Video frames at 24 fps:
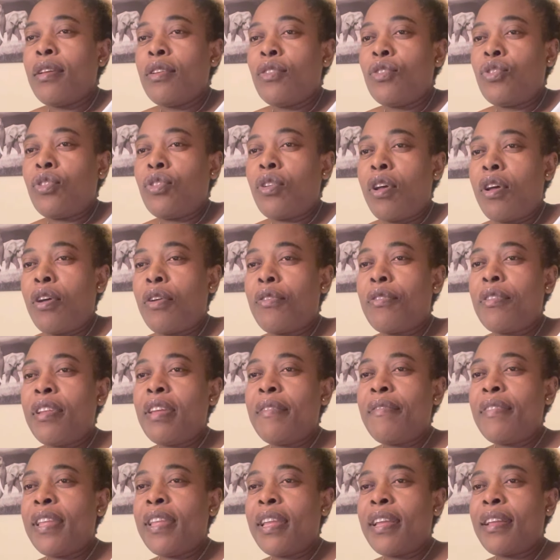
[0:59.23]
So, good
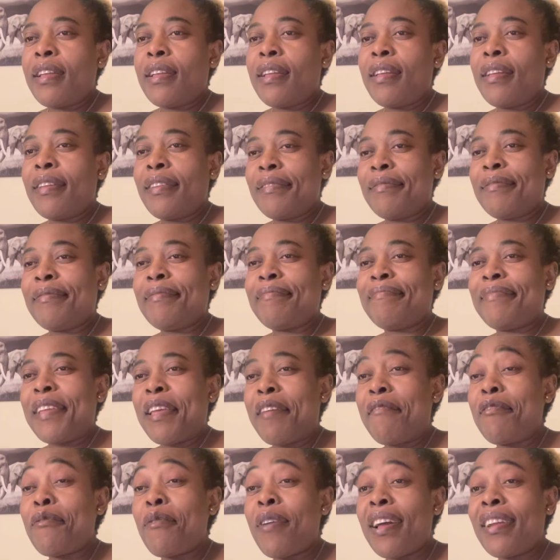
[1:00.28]
evening,
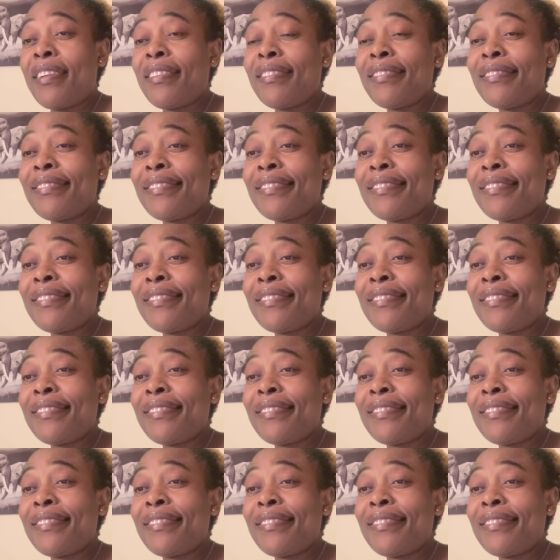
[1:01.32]
everyone.